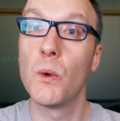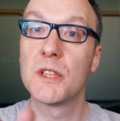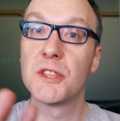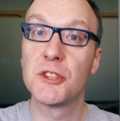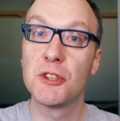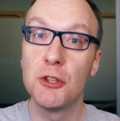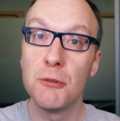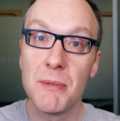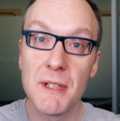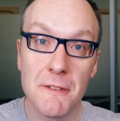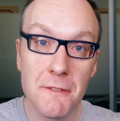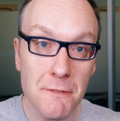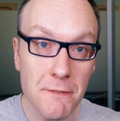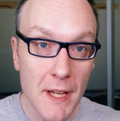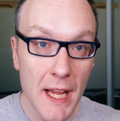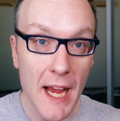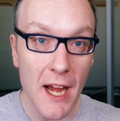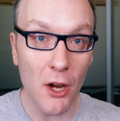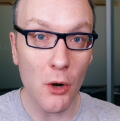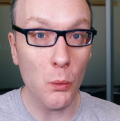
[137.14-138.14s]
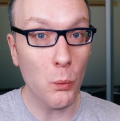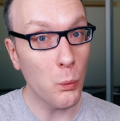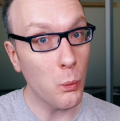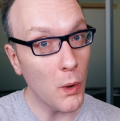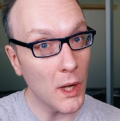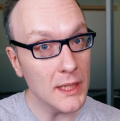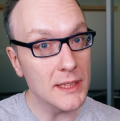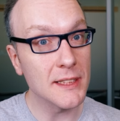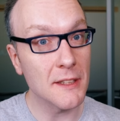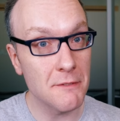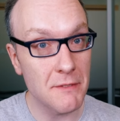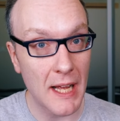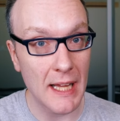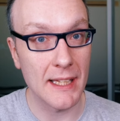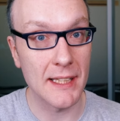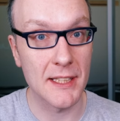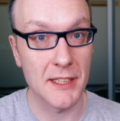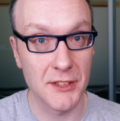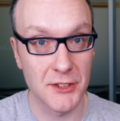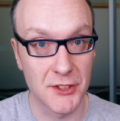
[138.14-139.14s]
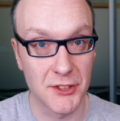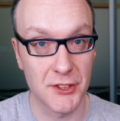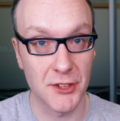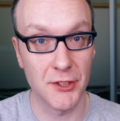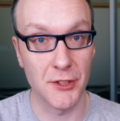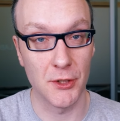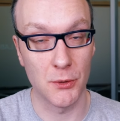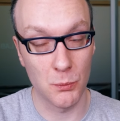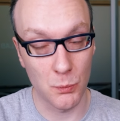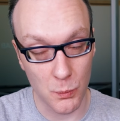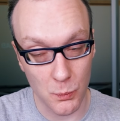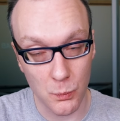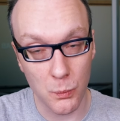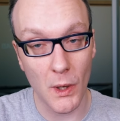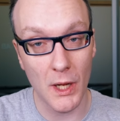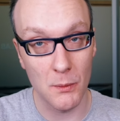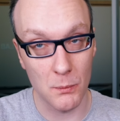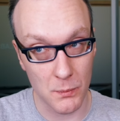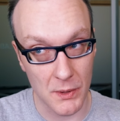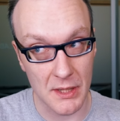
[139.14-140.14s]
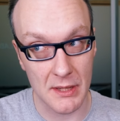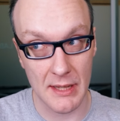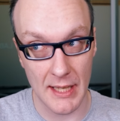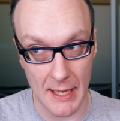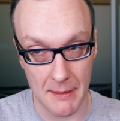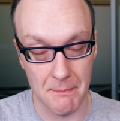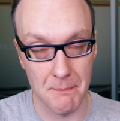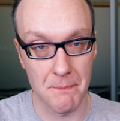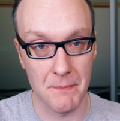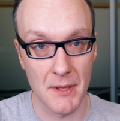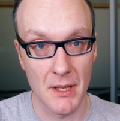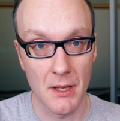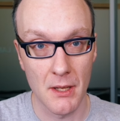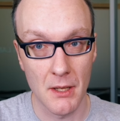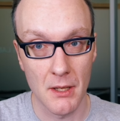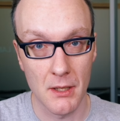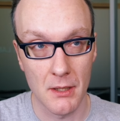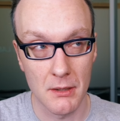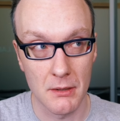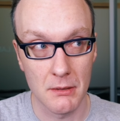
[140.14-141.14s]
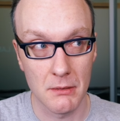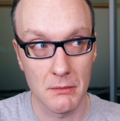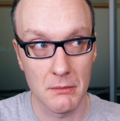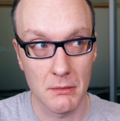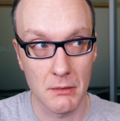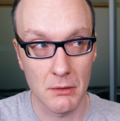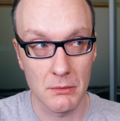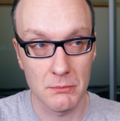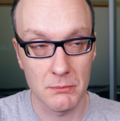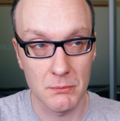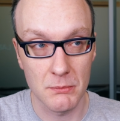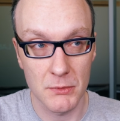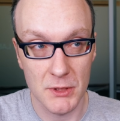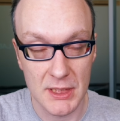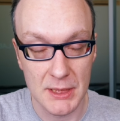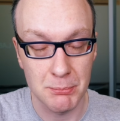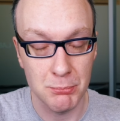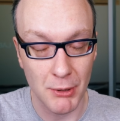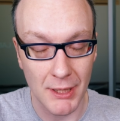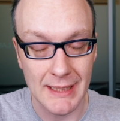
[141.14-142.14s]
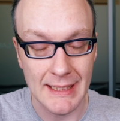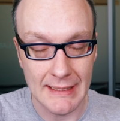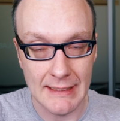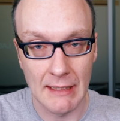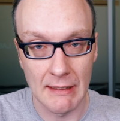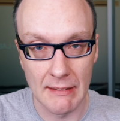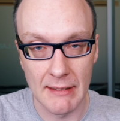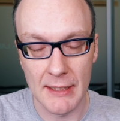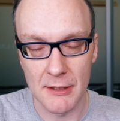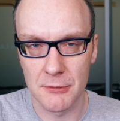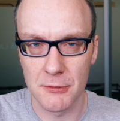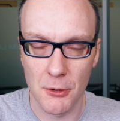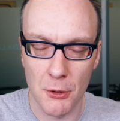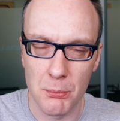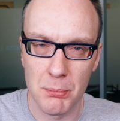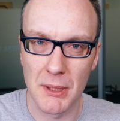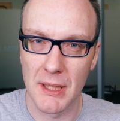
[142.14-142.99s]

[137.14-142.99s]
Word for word: Which, to be fair, was a valid concern, what with them spreading the literal